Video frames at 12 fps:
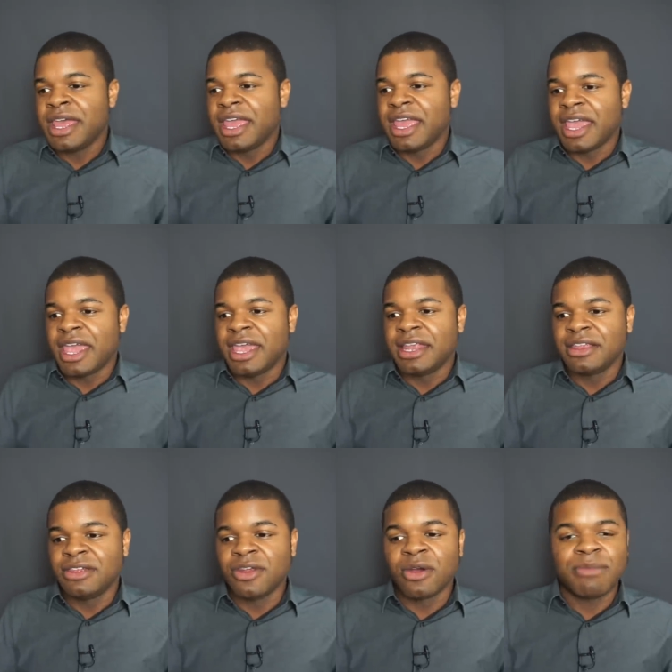
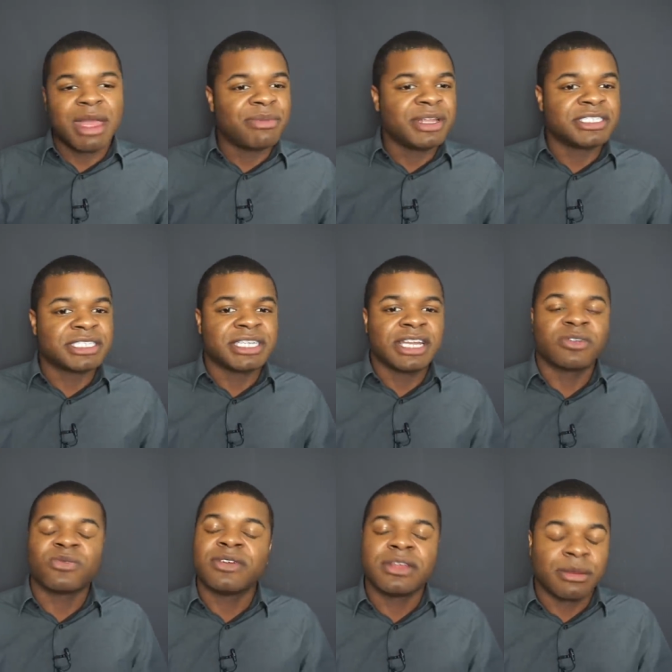and you know maybe just
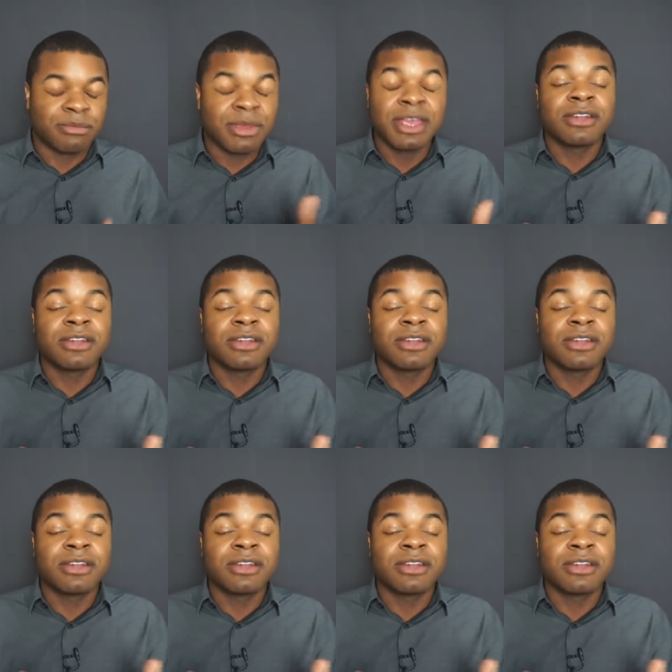inter- um,